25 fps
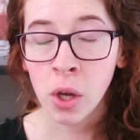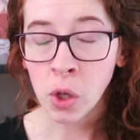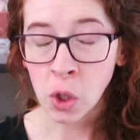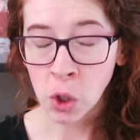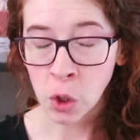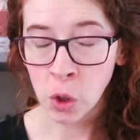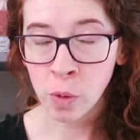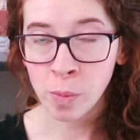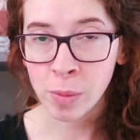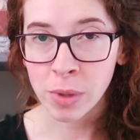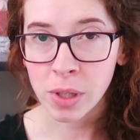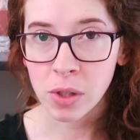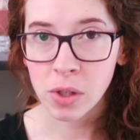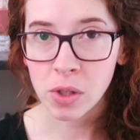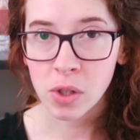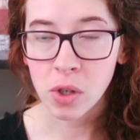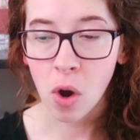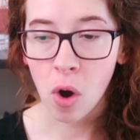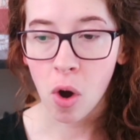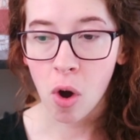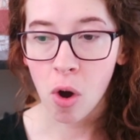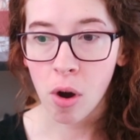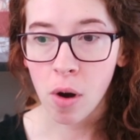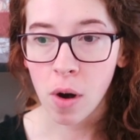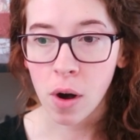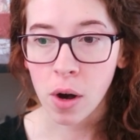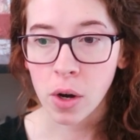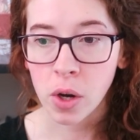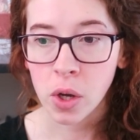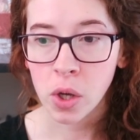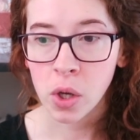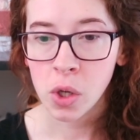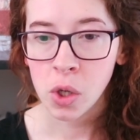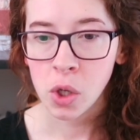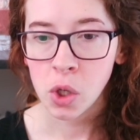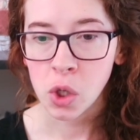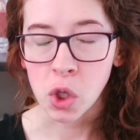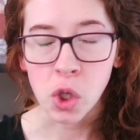humans are
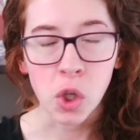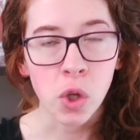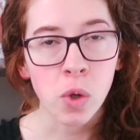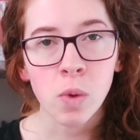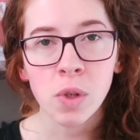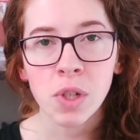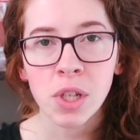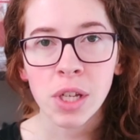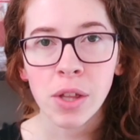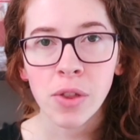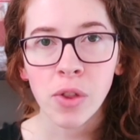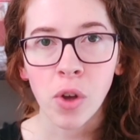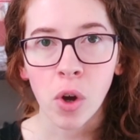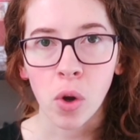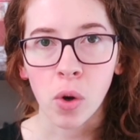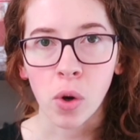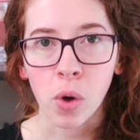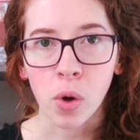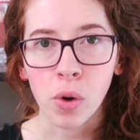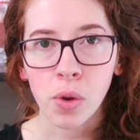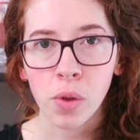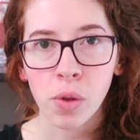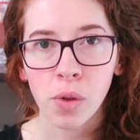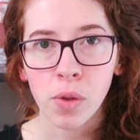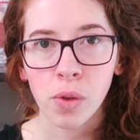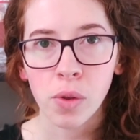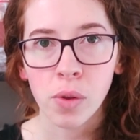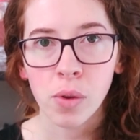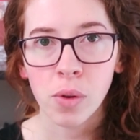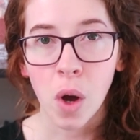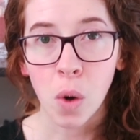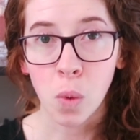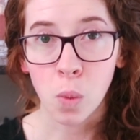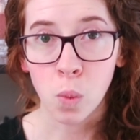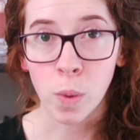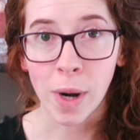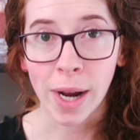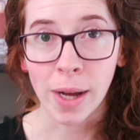using the earth
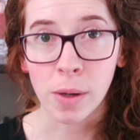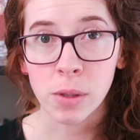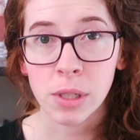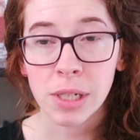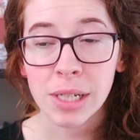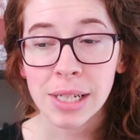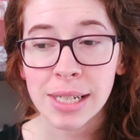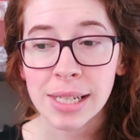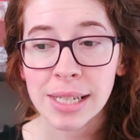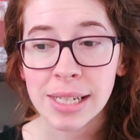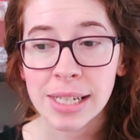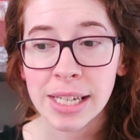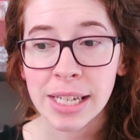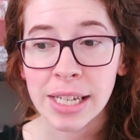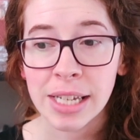around us